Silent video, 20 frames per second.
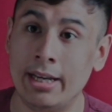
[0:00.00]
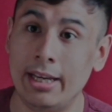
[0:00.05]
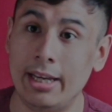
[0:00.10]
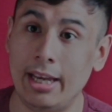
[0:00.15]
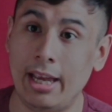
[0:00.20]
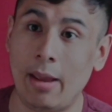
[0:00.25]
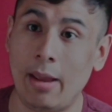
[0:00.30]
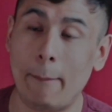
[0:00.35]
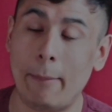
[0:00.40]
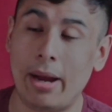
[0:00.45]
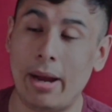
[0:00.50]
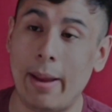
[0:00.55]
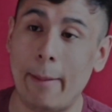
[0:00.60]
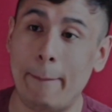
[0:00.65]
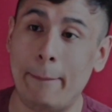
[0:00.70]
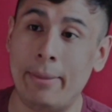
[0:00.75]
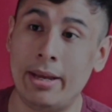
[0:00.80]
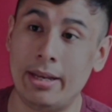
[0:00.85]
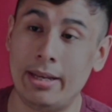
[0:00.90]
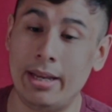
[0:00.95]
in my
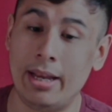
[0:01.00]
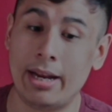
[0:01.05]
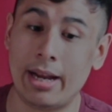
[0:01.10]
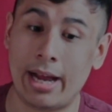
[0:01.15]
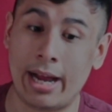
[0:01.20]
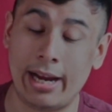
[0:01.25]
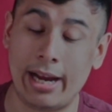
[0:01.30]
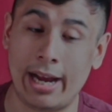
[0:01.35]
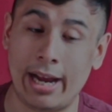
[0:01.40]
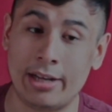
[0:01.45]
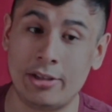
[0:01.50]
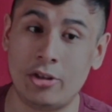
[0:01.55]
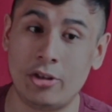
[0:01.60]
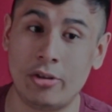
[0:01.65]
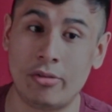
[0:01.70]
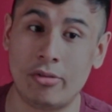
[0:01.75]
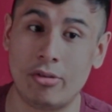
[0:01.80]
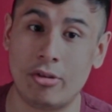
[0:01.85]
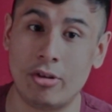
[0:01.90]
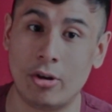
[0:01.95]
opinion. I
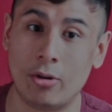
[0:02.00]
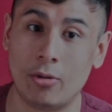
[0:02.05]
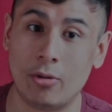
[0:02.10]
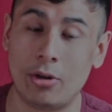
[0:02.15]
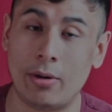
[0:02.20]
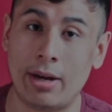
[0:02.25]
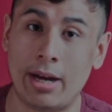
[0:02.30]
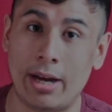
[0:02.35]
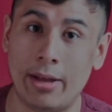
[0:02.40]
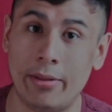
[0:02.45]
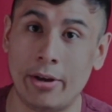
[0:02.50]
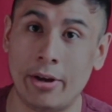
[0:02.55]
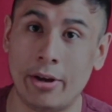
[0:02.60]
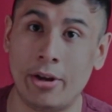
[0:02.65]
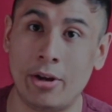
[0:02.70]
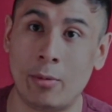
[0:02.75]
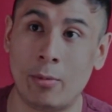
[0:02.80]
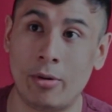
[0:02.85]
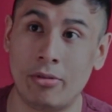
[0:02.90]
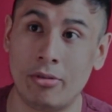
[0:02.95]
just don't know how they're
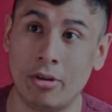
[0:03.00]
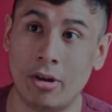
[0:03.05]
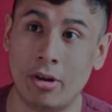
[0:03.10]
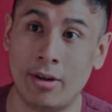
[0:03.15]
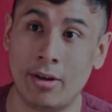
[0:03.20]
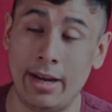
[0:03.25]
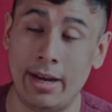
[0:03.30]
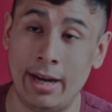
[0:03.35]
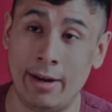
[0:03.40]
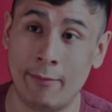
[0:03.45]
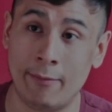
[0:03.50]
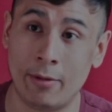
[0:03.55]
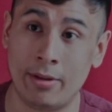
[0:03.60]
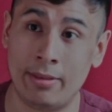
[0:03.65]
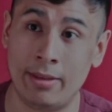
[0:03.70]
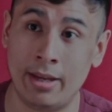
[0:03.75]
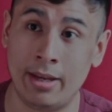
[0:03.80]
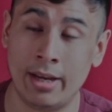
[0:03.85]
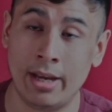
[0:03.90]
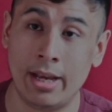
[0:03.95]
going to resolve
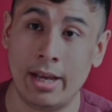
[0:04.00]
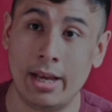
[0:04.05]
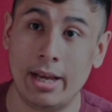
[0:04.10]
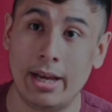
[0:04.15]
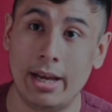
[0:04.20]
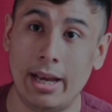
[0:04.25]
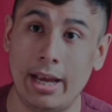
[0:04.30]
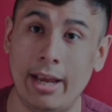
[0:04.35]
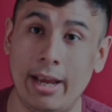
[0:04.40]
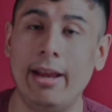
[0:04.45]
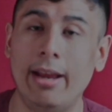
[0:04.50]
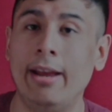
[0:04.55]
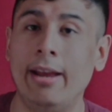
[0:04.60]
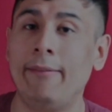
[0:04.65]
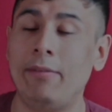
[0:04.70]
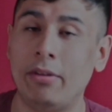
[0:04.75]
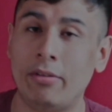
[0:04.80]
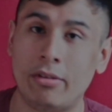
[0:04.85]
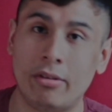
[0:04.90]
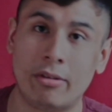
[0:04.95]
everything.
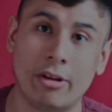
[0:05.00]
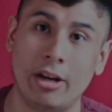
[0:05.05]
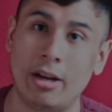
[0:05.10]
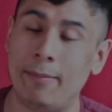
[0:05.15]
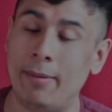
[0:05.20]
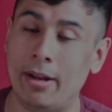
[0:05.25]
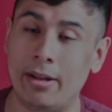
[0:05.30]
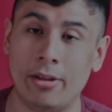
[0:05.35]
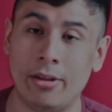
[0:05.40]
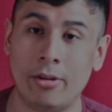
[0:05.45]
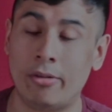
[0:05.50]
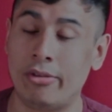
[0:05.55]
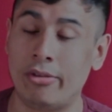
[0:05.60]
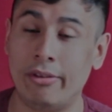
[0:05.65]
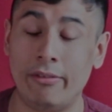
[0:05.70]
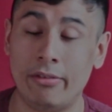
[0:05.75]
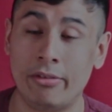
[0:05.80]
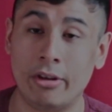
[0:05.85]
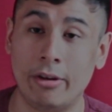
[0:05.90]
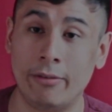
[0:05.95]
If this is going to be another
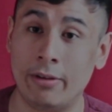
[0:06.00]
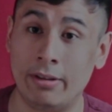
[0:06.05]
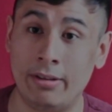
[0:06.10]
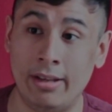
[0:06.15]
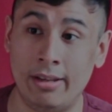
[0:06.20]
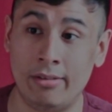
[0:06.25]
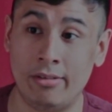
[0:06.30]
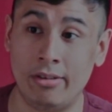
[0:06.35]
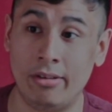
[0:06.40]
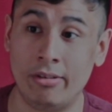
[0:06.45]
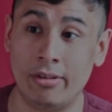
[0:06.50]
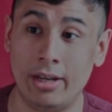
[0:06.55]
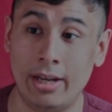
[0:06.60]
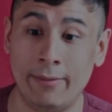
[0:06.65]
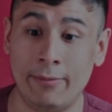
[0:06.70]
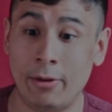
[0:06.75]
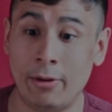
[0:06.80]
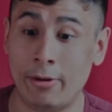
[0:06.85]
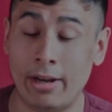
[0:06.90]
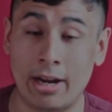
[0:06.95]
self-contained season,
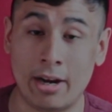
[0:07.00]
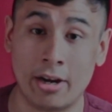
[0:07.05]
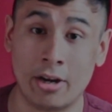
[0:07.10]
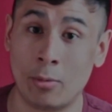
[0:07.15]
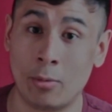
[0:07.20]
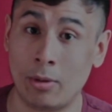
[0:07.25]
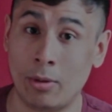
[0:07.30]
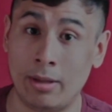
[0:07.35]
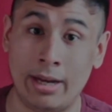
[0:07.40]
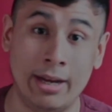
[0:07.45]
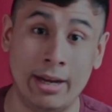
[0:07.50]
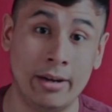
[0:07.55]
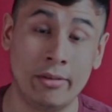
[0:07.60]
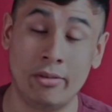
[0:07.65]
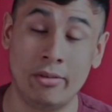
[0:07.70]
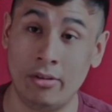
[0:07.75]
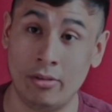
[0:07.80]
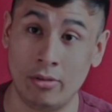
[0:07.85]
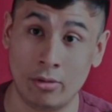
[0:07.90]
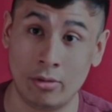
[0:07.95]
if they're not going to rely on a
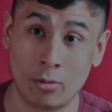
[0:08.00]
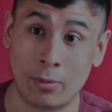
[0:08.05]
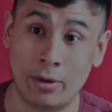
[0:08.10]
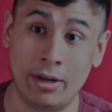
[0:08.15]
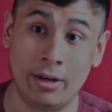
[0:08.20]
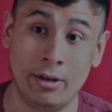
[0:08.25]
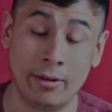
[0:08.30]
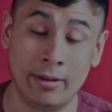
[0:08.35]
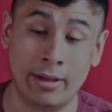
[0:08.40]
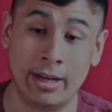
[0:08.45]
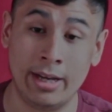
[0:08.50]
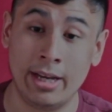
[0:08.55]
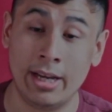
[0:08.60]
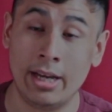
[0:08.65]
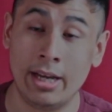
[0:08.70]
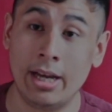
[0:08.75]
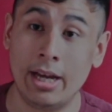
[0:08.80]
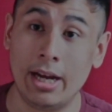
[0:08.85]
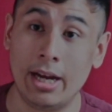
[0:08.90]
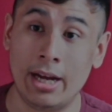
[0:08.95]
season 3 to, like,
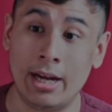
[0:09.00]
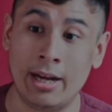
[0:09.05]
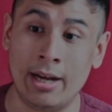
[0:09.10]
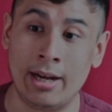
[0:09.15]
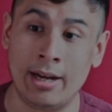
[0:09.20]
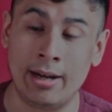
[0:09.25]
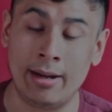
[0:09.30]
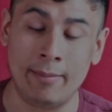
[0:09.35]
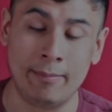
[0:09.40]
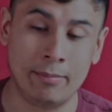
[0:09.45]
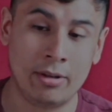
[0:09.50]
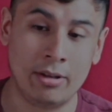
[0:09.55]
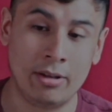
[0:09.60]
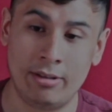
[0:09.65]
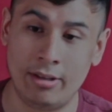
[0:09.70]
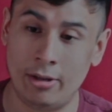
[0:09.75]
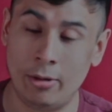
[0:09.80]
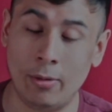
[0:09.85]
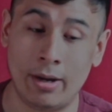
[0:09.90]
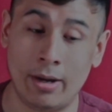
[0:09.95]

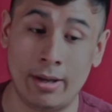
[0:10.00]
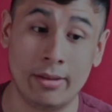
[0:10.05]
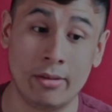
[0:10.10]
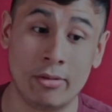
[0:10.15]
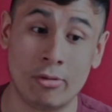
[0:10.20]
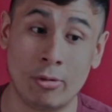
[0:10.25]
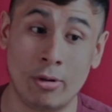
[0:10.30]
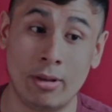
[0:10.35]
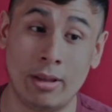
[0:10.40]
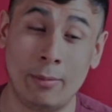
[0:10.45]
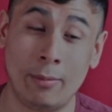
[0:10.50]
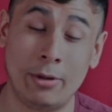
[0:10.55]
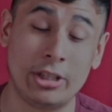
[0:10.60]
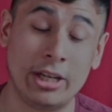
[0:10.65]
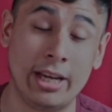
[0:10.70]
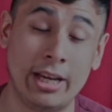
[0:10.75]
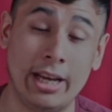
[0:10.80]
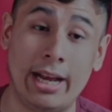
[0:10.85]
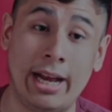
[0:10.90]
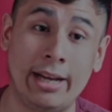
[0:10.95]
continue on the storyline, which,
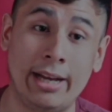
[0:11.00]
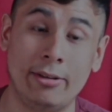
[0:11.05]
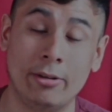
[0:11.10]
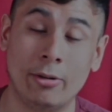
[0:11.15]
again, I